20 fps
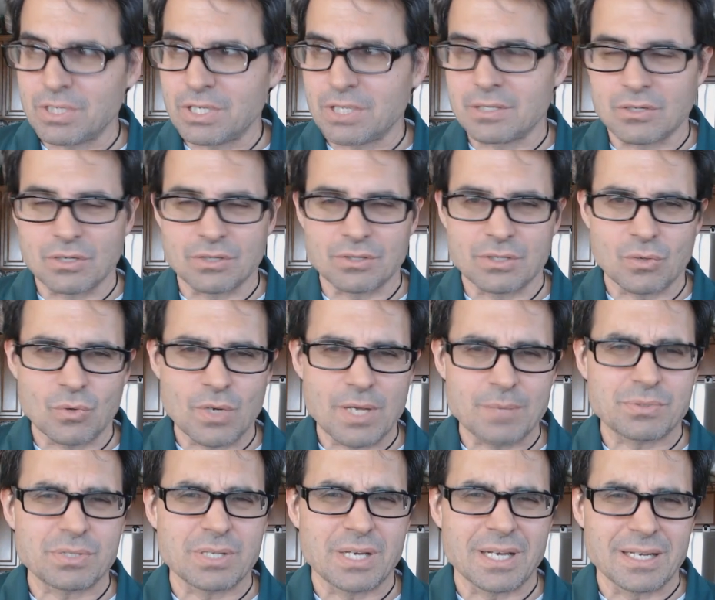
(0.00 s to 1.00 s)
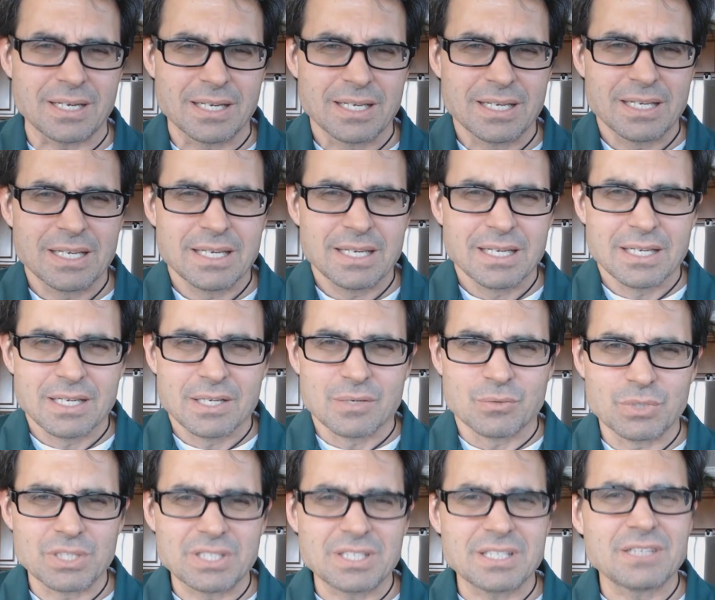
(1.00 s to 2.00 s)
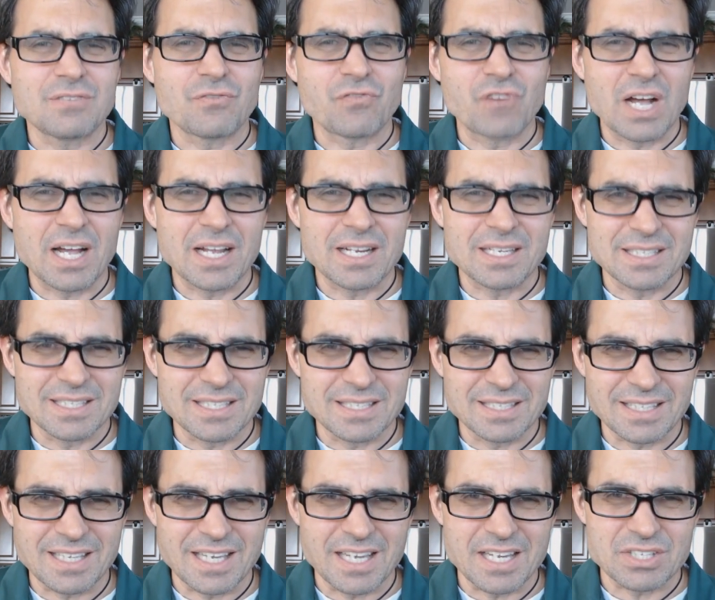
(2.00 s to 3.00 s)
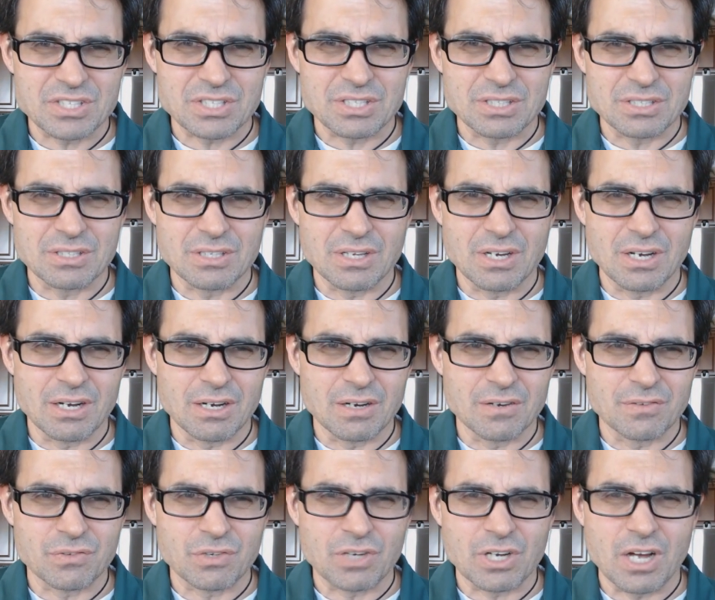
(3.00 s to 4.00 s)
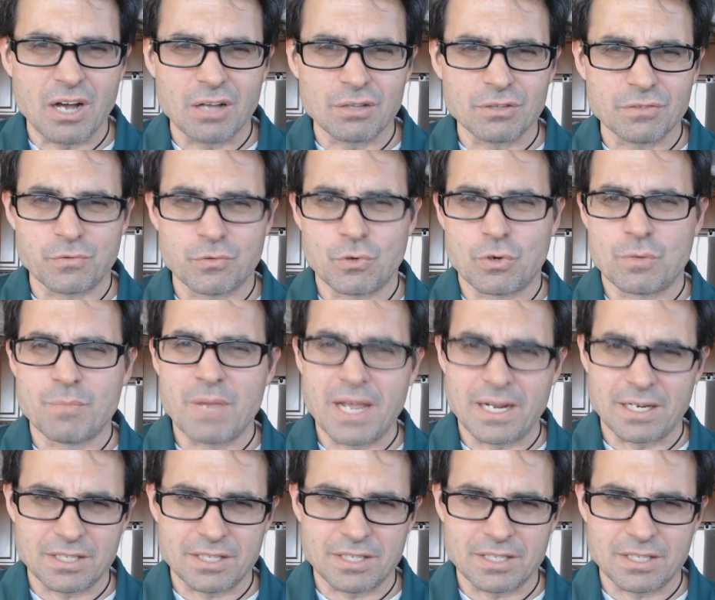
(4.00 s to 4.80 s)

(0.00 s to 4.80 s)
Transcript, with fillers: admitted on their website. We did find an indication of coliform